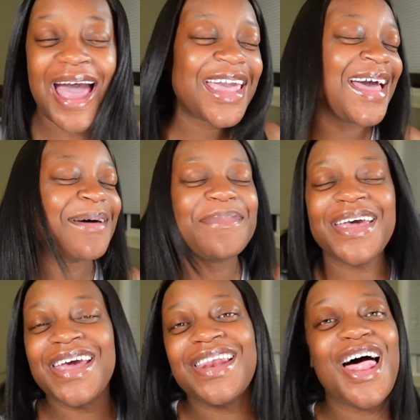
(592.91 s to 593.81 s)
I am
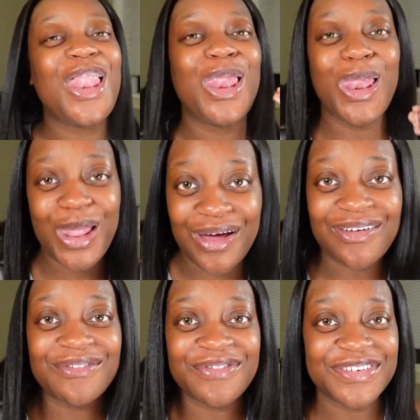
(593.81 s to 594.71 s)
in
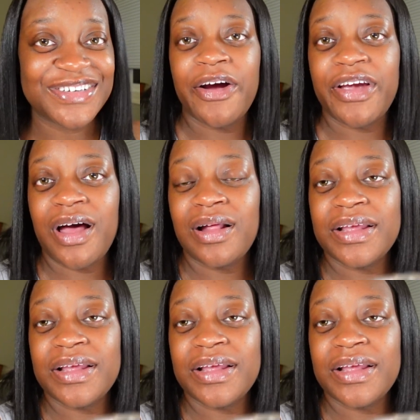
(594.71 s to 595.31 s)
love. All right, y'all,